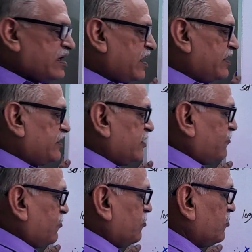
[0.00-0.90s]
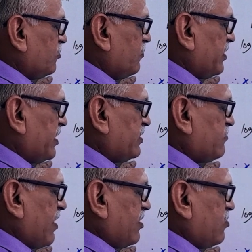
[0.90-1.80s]
And therefore, we get
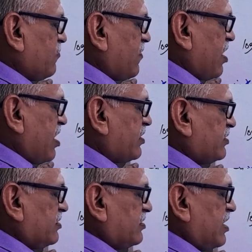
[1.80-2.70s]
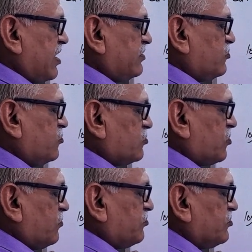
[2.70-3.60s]
value of r as root
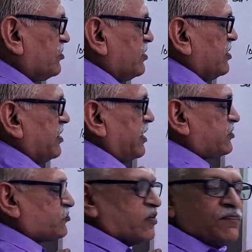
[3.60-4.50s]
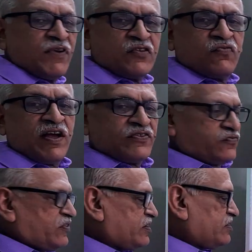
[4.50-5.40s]
of x square plus y
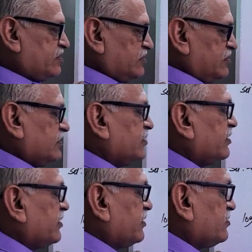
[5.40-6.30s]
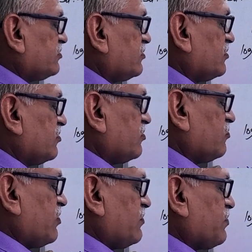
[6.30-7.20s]
square. It is
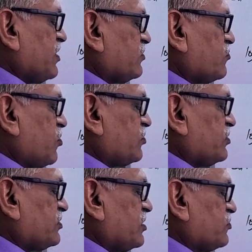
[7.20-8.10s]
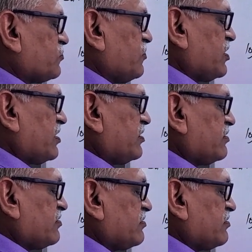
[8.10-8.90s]
1 plus cos theta square